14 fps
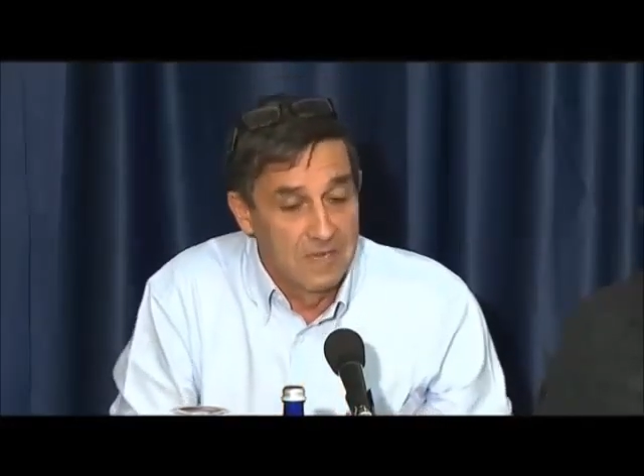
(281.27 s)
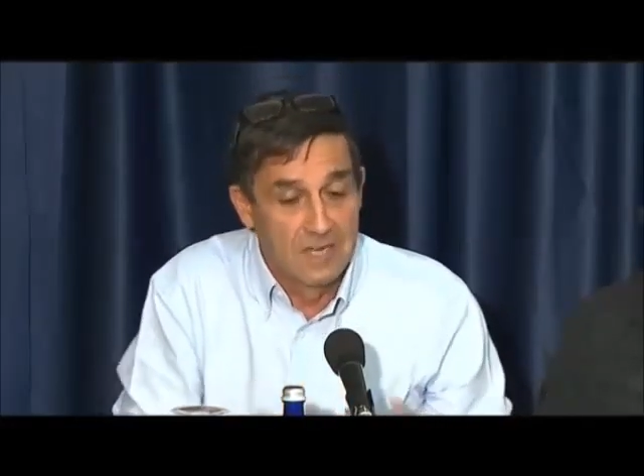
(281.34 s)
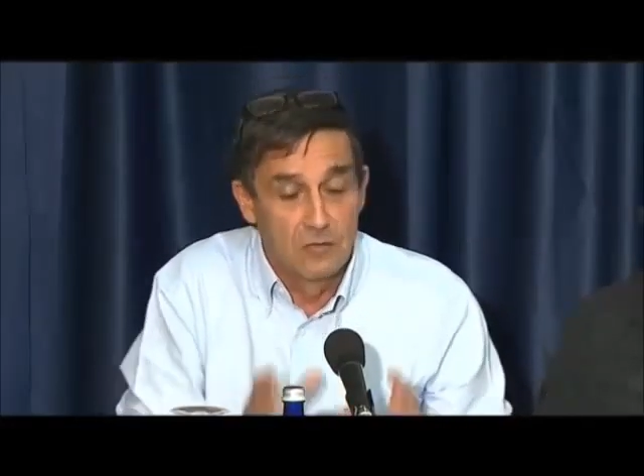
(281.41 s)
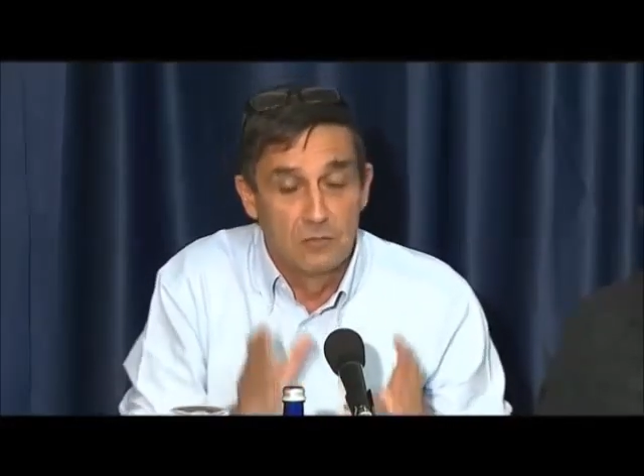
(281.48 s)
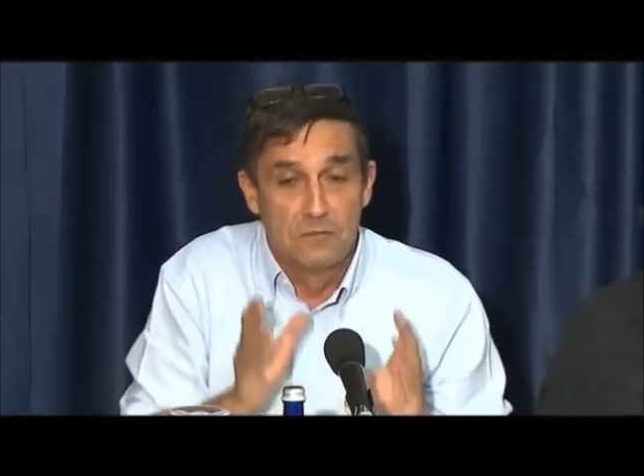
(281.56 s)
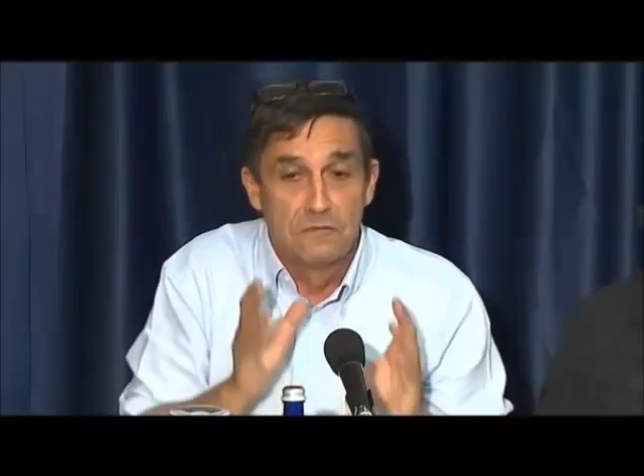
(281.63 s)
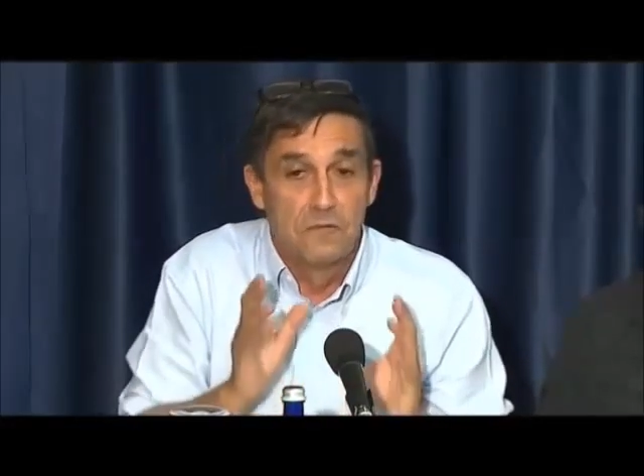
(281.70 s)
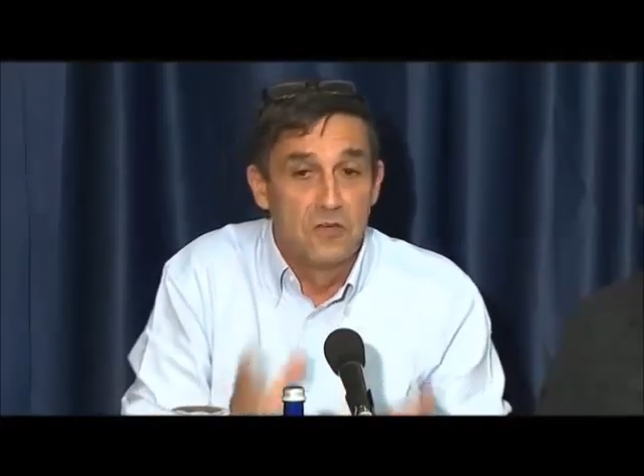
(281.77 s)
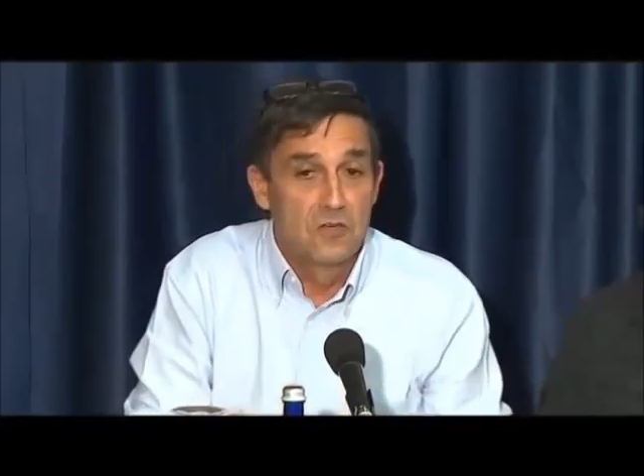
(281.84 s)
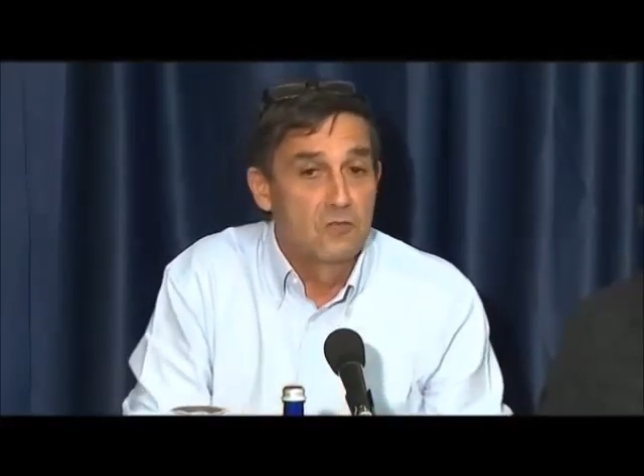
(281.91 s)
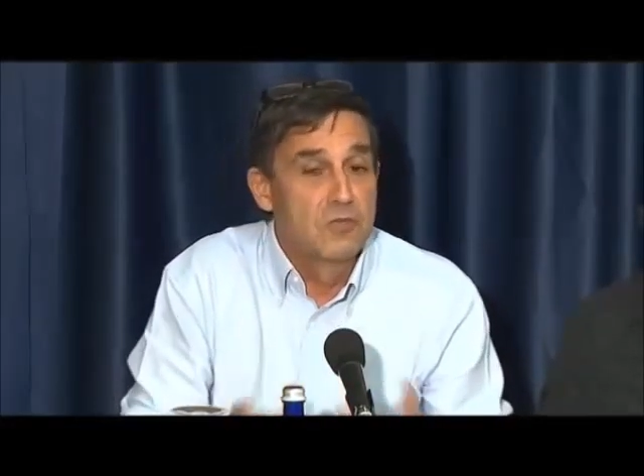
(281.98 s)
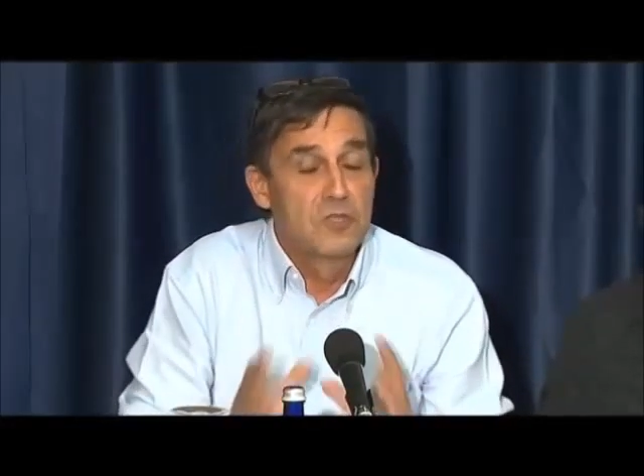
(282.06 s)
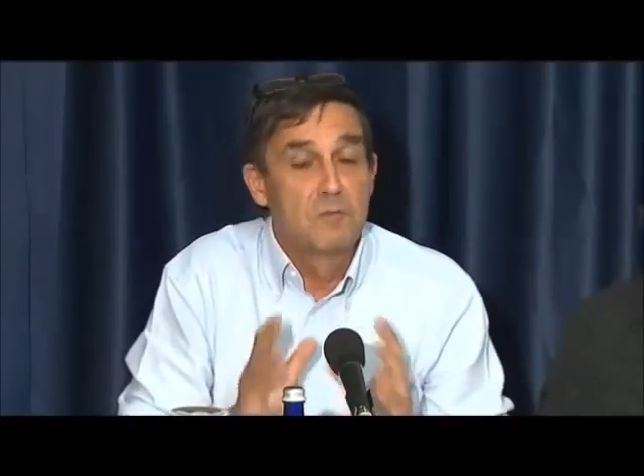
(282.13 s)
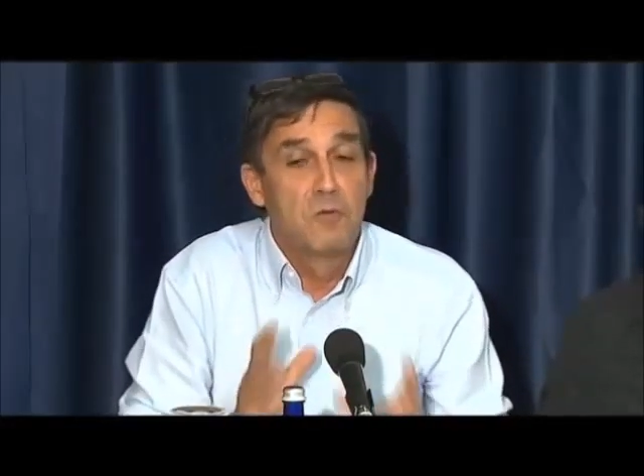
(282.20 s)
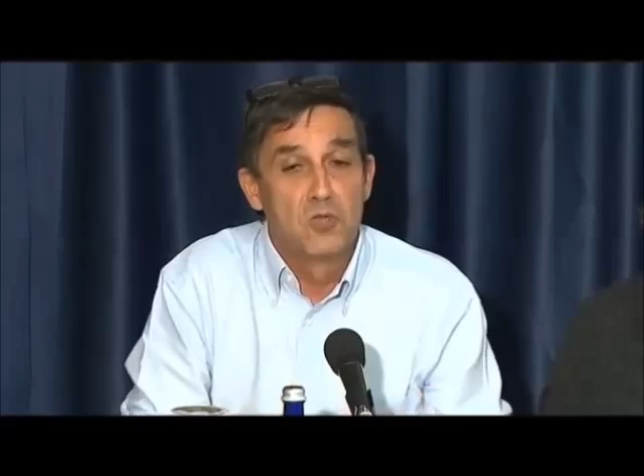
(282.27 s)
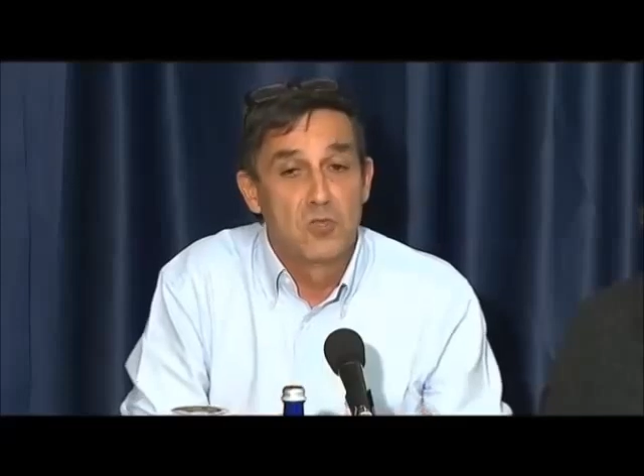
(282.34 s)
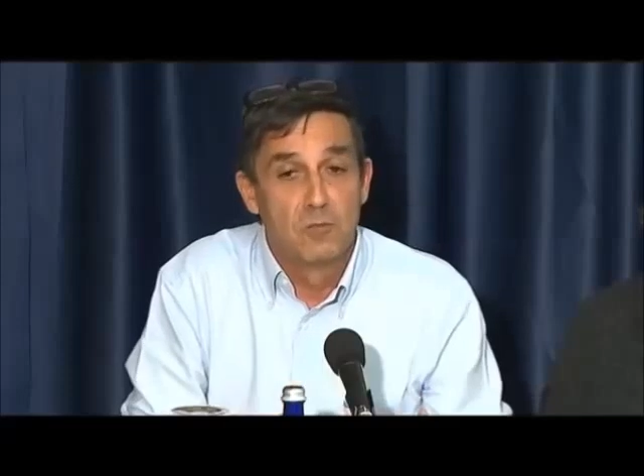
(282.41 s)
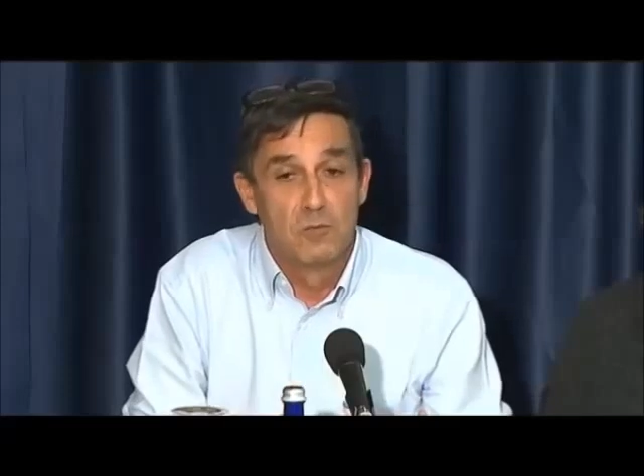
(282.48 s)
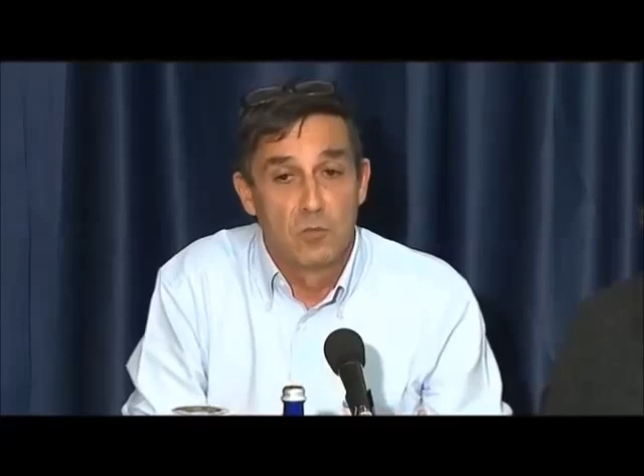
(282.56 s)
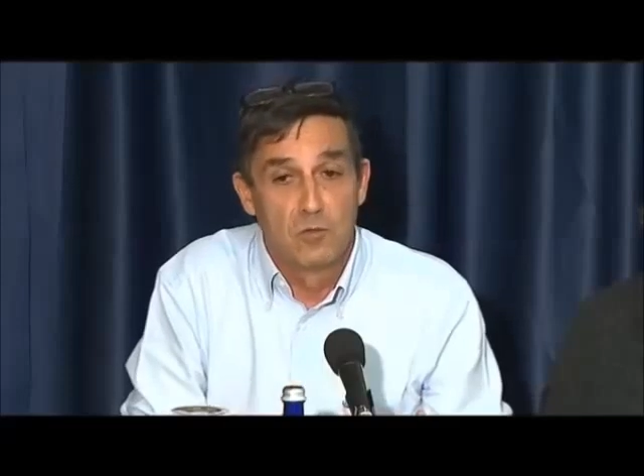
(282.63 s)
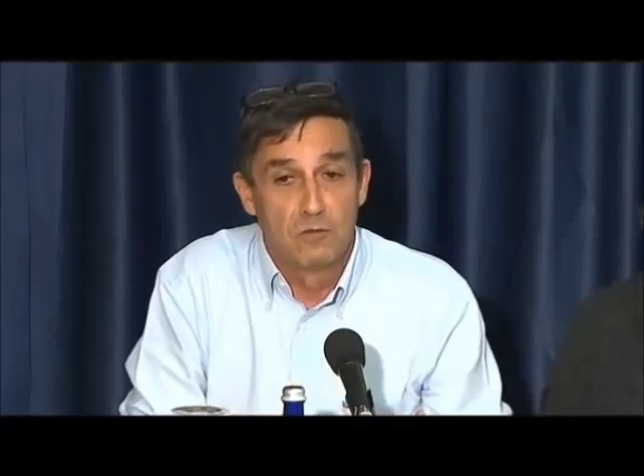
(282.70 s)
are the first
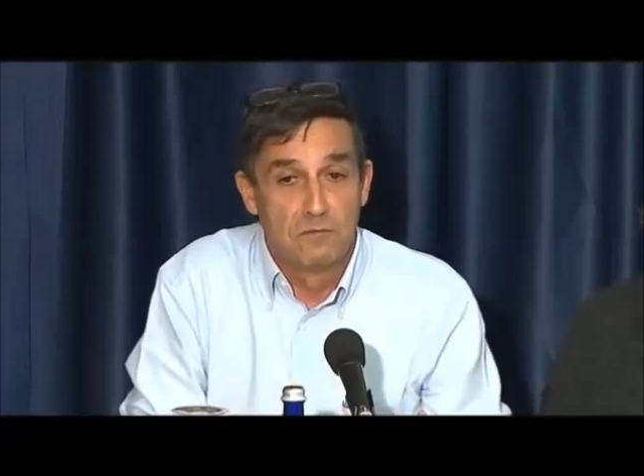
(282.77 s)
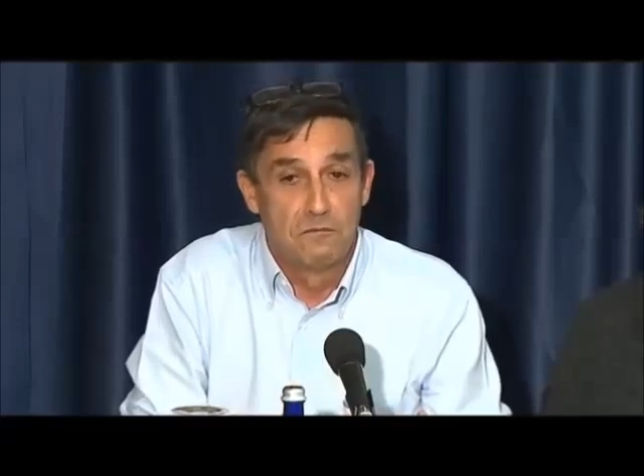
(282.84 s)
responsible